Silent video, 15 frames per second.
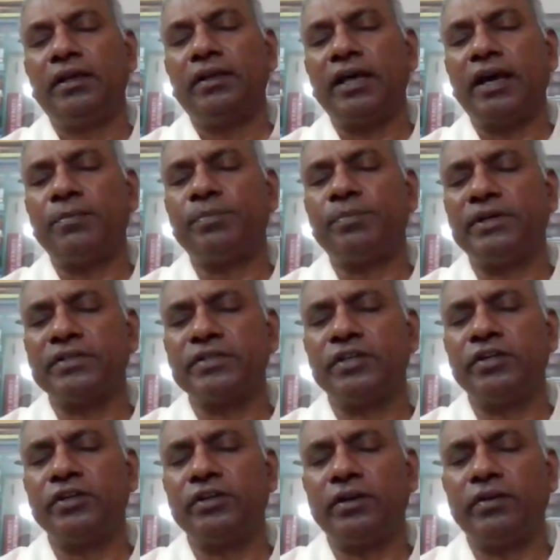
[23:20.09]
that
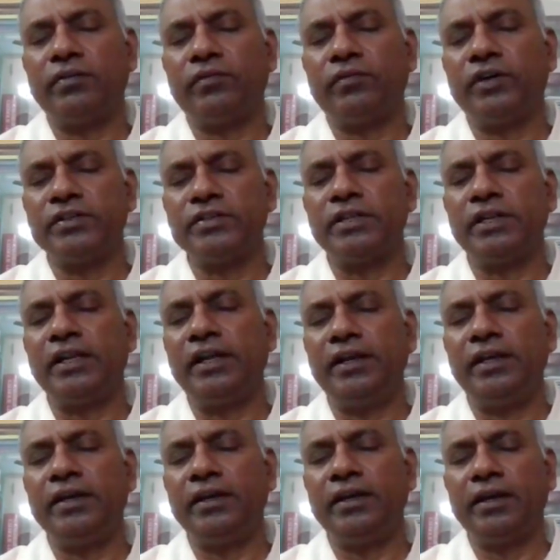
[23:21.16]
person was
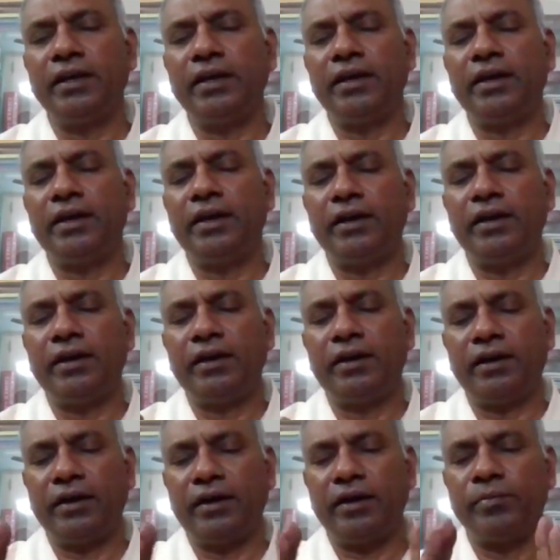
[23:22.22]
leading
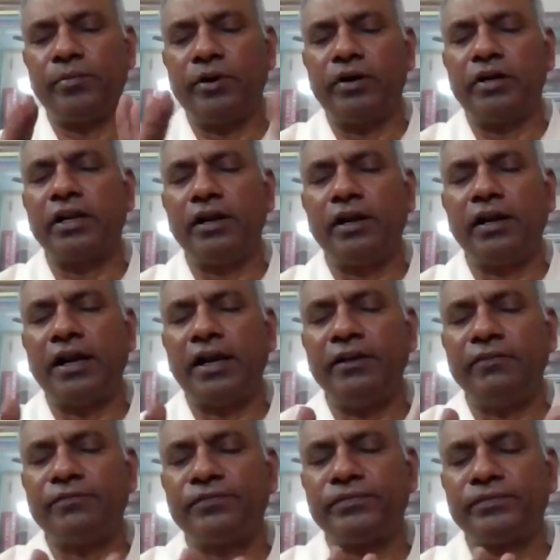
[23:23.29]
a model
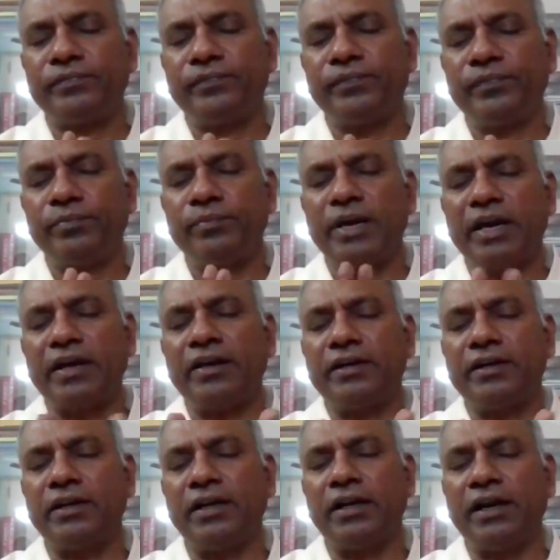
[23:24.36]
life,
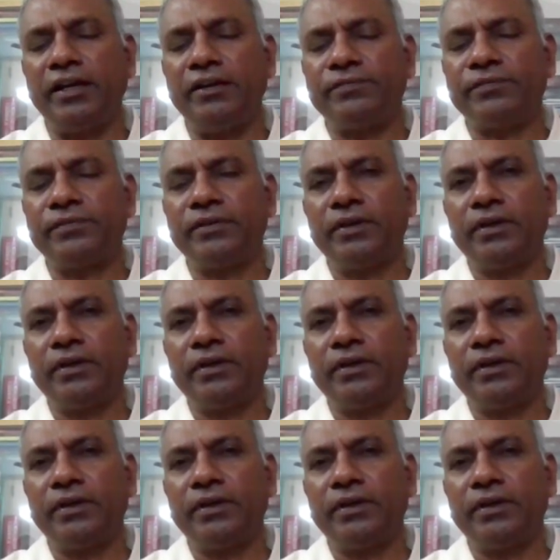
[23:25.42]
marital life,